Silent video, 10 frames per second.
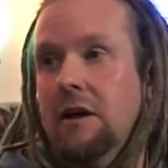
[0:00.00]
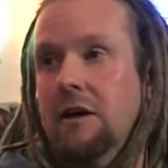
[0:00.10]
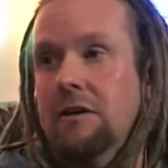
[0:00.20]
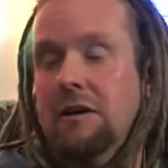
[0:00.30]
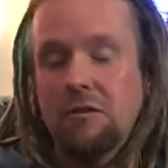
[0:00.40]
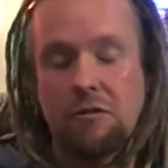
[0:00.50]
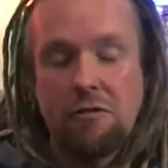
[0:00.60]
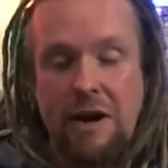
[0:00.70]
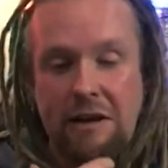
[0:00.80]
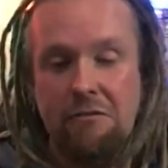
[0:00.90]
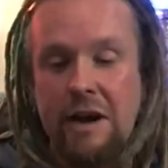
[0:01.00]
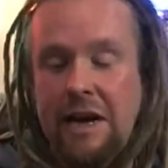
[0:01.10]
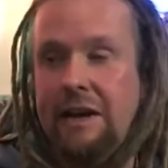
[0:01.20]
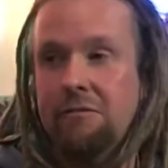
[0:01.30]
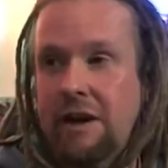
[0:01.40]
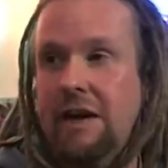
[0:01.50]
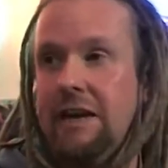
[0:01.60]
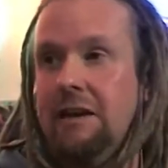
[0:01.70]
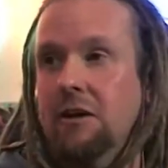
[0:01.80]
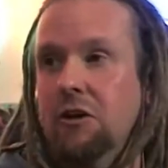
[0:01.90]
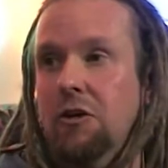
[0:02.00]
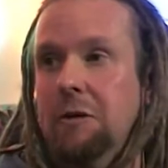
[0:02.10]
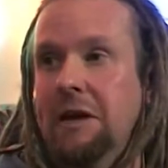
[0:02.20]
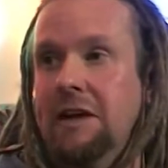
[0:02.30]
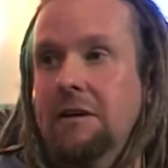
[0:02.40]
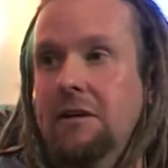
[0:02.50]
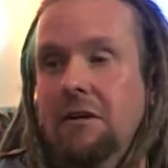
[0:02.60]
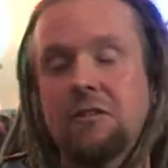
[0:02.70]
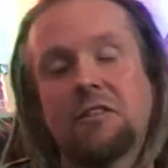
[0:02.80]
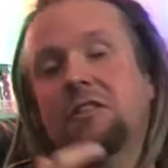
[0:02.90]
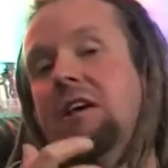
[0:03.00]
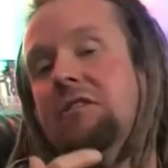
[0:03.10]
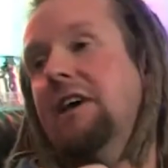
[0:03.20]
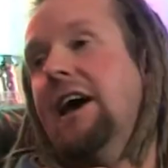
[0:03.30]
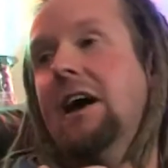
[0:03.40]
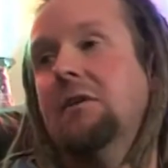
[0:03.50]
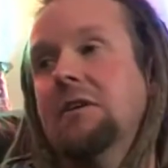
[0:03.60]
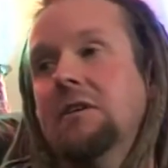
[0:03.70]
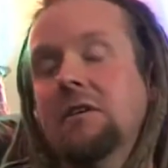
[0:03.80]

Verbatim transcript: And it used to really, really, really annoy me. I used to test it out